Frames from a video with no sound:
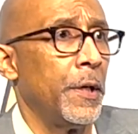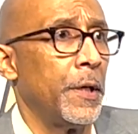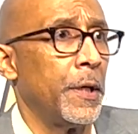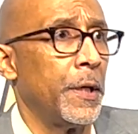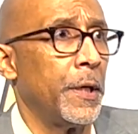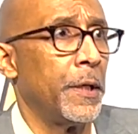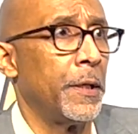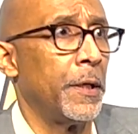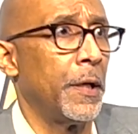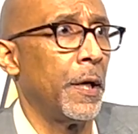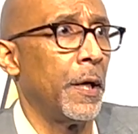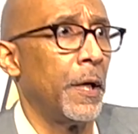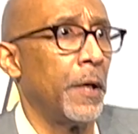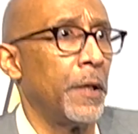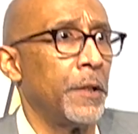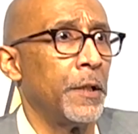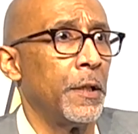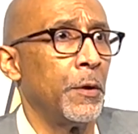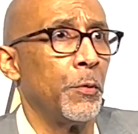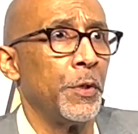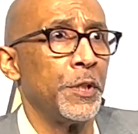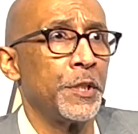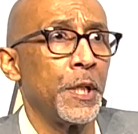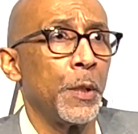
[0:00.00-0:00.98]
And
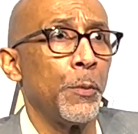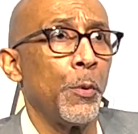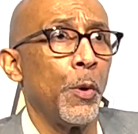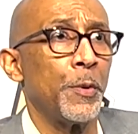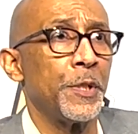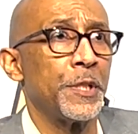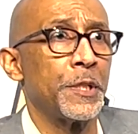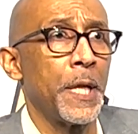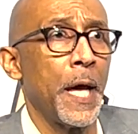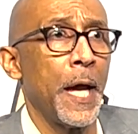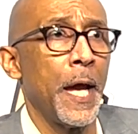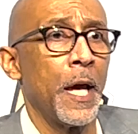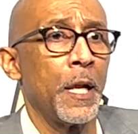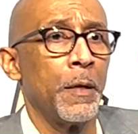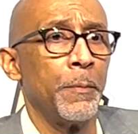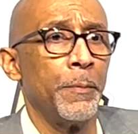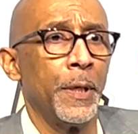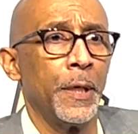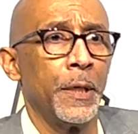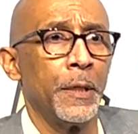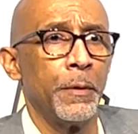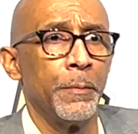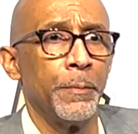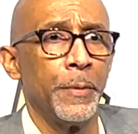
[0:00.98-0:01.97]
then we see where we stand.
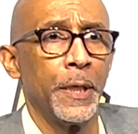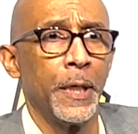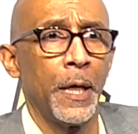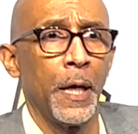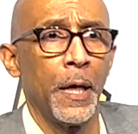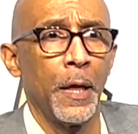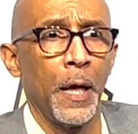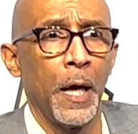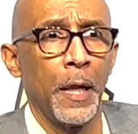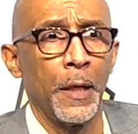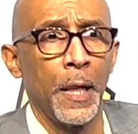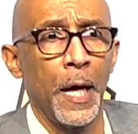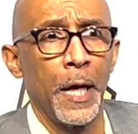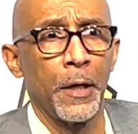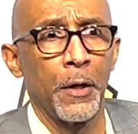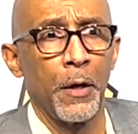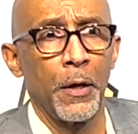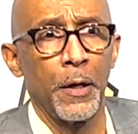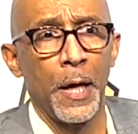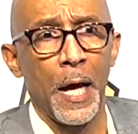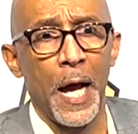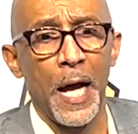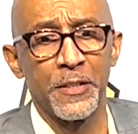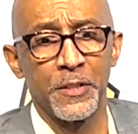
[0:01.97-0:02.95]
But I like
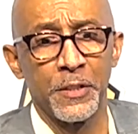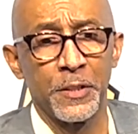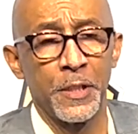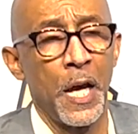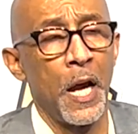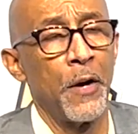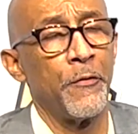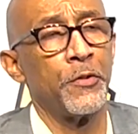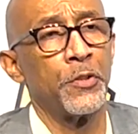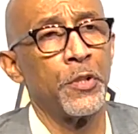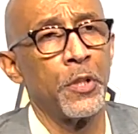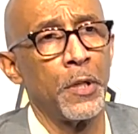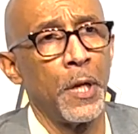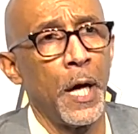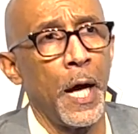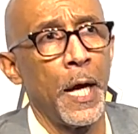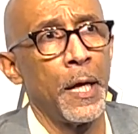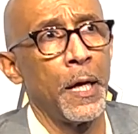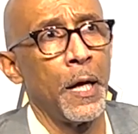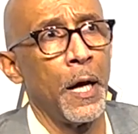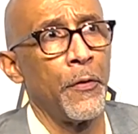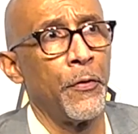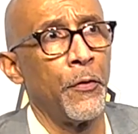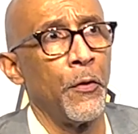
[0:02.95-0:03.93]
our guys' effort
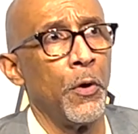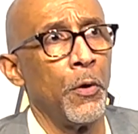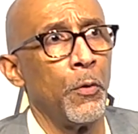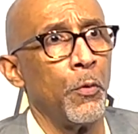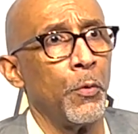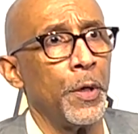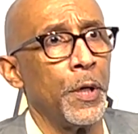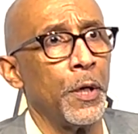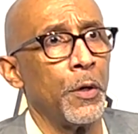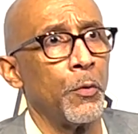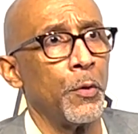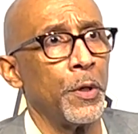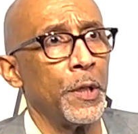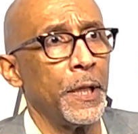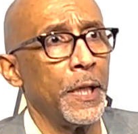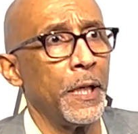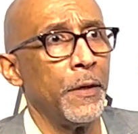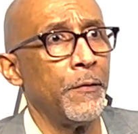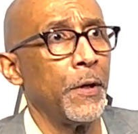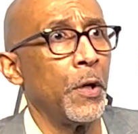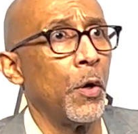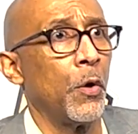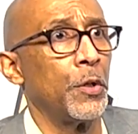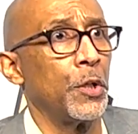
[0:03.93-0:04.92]
tonight. I thought we're
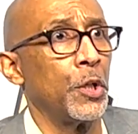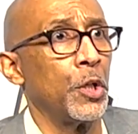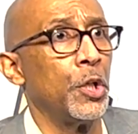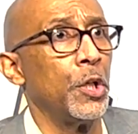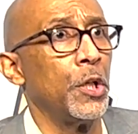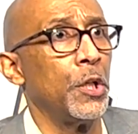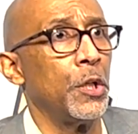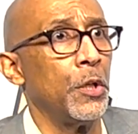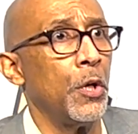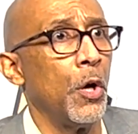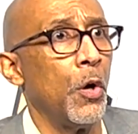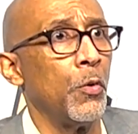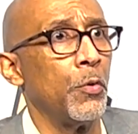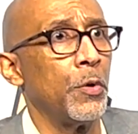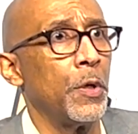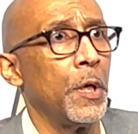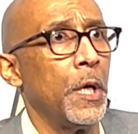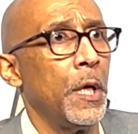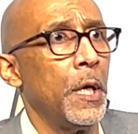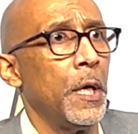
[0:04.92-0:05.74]
leaving on a good note.